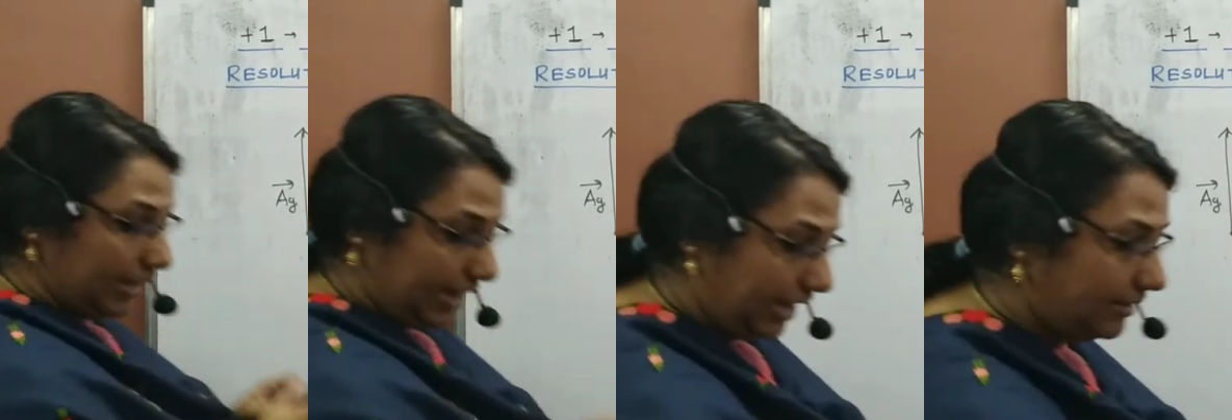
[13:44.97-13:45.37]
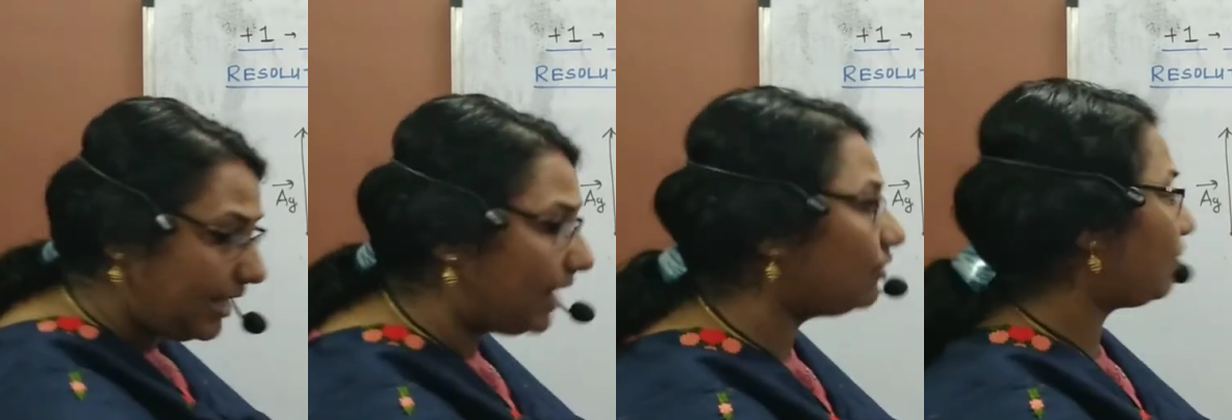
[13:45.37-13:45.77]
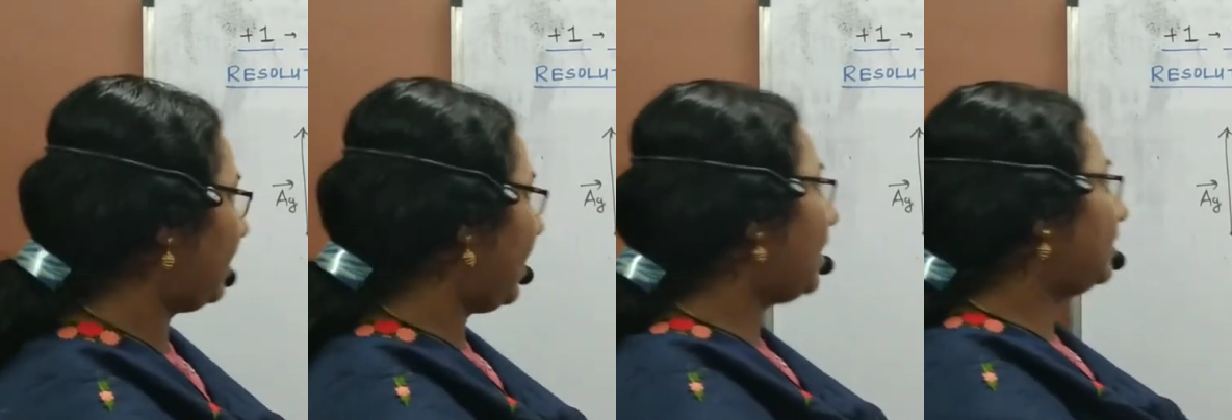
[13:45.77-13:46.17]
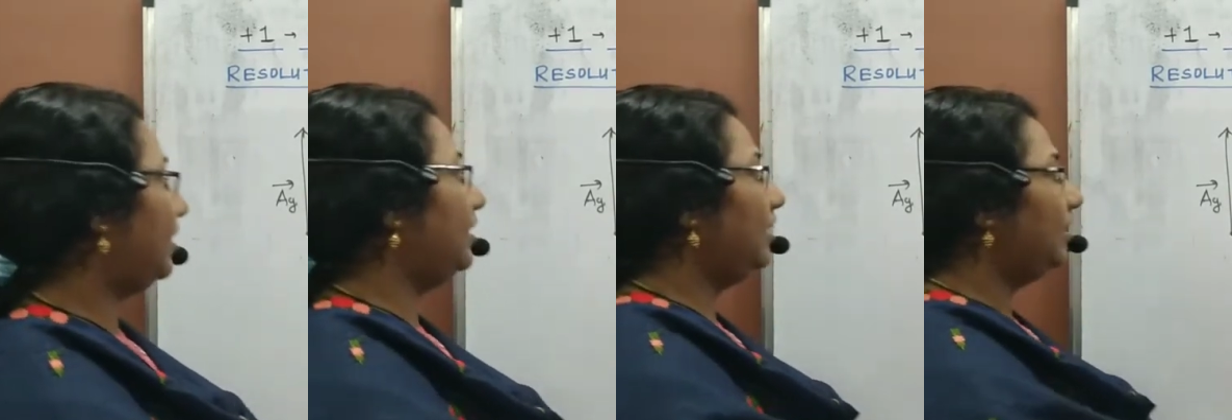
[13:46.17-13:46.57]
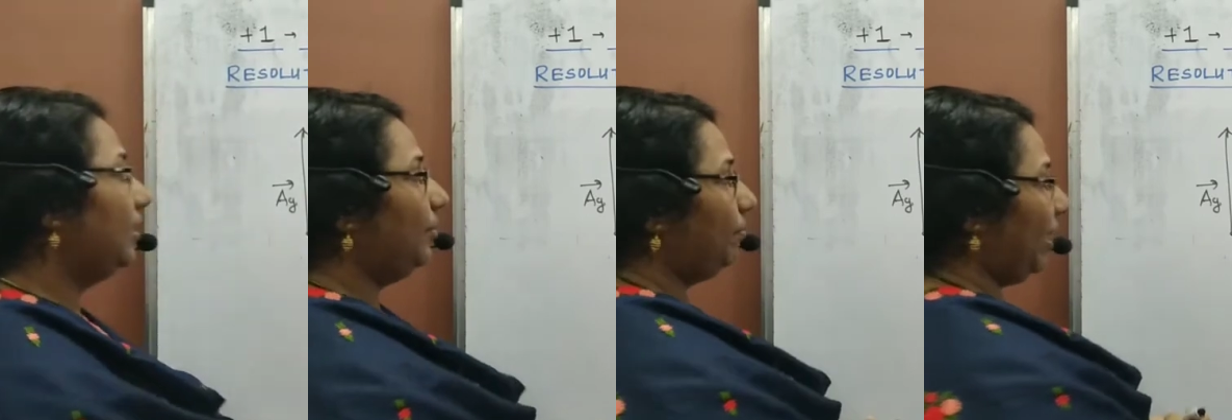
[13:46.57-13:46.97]
In that triangle,
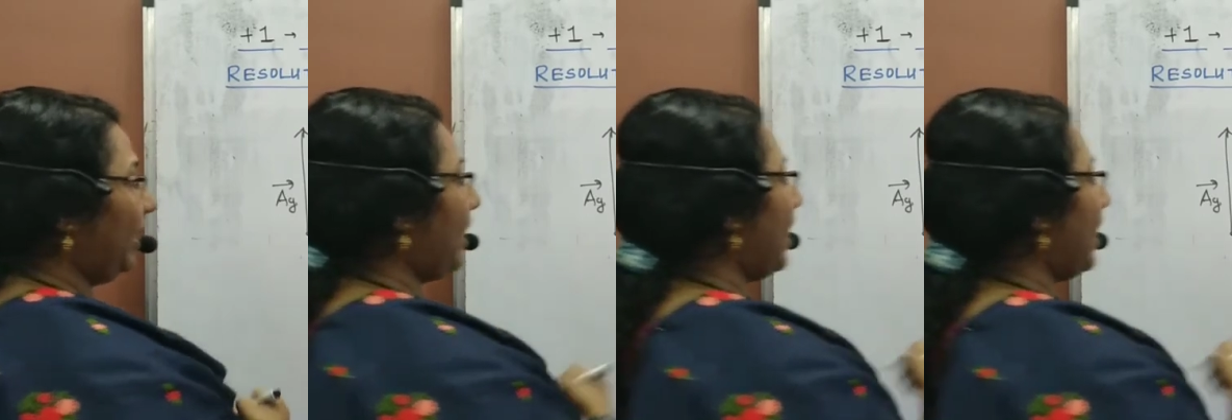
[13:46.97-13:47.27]
may